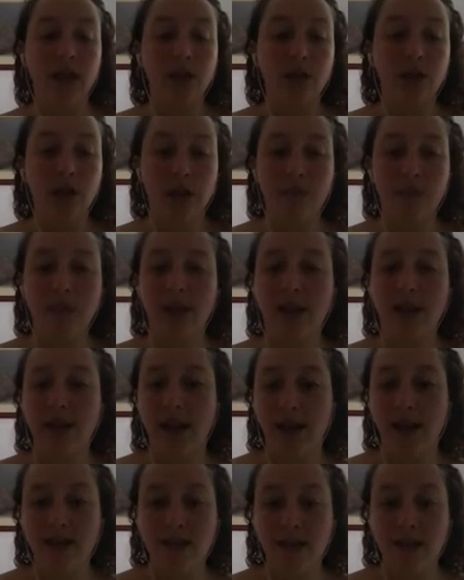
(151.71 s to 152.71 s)
not being
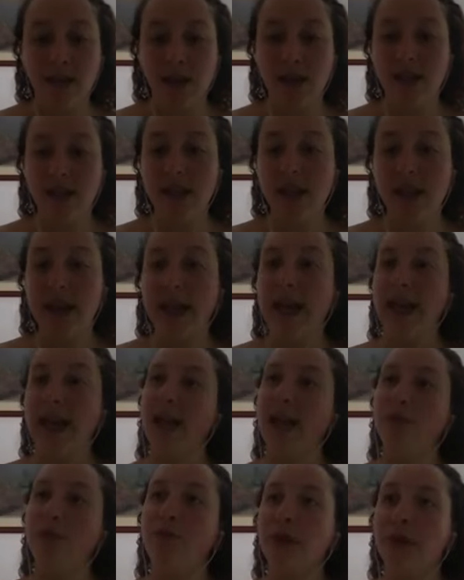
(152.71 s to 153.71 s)
answered
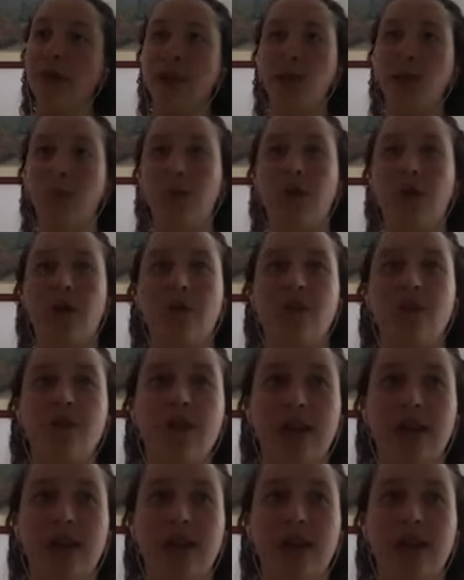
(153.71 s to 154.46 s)
and thinking, oh my god,